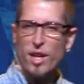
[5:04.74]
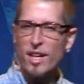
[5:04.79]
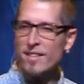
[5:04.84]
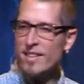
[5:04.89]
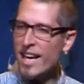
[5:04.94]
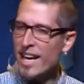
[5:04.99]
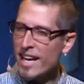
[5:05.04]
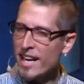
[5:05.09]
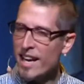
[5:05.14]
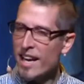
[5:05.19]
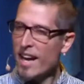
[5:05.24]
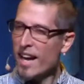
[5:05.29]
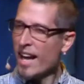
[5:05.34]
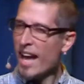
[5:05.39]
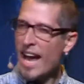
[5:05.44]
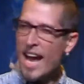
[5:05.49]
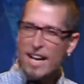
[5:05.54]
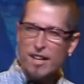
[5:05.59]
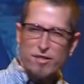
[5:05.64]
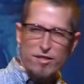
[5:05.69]
and they
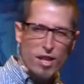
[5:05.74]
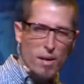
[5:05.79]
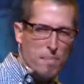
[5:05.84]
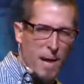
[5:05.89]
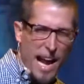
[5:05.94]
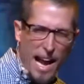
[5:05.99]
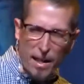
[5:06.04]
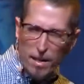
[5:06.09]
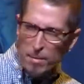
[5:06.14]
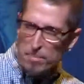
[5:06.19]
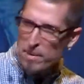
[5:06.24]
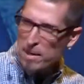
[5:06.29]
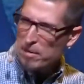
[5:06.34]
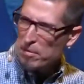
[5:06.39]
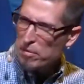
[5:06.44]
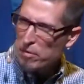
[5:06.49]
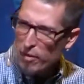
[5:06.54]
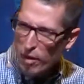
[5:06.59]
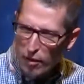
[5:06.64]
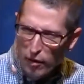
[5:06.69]
had some element
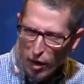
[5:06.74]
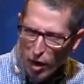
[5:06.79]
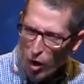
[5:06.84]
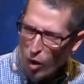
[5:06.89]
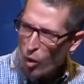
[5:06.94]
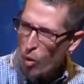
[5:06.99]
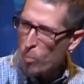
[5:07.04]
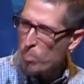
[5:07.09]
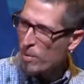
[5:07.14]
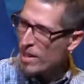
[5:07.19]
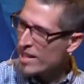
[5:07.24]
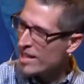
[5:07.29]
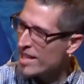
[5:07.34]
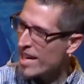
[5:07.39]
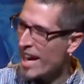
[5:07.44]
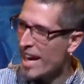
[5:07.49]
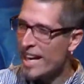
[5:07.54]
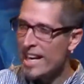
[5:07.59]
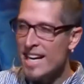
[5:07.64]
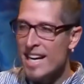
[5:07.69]
of, of hope and
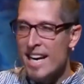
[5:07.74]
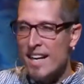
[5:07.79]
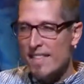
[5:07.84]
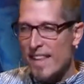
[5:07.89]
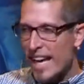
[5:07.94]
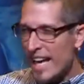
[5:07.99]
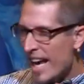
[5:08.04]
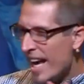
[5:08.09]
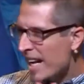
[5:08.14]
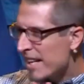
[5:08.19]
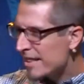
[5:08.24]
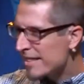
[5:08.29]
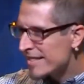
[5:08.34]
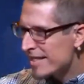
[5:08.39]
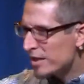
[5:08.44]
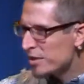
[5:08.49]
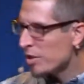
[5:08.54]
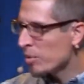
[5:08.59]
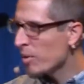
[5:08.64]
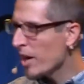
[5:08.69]
yet they hit a
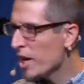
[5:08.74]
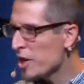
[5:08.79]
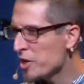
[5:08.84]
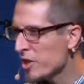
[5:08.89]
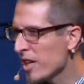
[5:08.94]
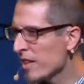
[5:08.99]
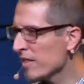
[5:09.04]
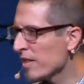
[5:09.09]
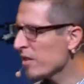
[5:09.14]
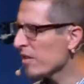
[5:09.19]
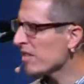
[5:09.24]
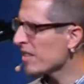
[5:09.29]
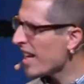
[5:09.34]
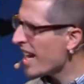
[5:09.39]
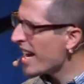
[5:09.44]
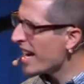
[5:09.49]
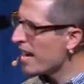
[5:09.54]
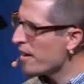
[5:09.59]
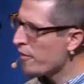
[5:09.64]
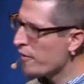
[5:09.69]
situation in their
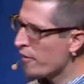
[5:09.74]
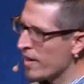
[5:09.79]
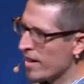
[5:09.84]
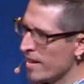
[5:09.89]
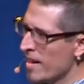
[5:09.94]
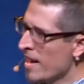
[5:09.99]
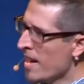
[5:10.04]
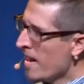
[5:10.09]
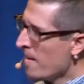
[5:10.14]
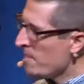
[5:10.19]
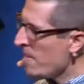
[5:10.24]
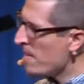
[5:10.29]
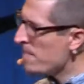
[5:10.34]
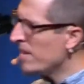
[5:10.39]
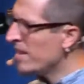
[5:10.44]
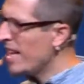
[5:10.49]
life and maybe